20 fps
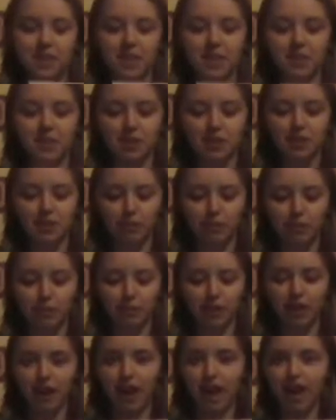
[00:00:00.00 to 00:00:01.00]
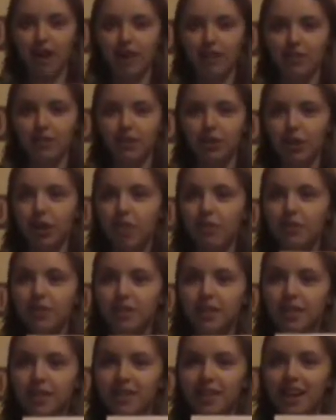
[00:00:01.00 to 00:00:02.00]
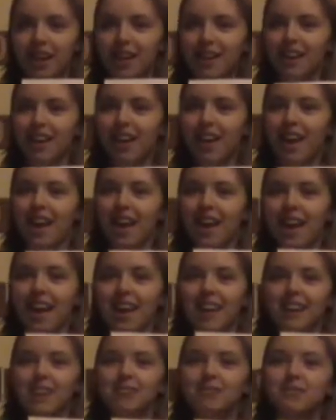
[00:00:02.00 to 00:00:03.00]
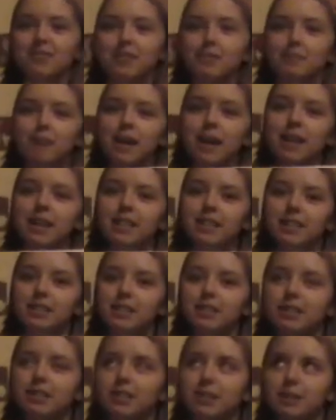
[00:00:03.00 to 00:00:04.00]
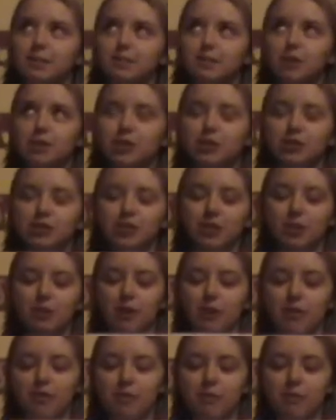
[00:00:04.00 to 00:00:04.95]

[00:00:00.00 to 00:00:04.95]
It was 3 feet high and it was called the deadline, and it was made to keep prisoners away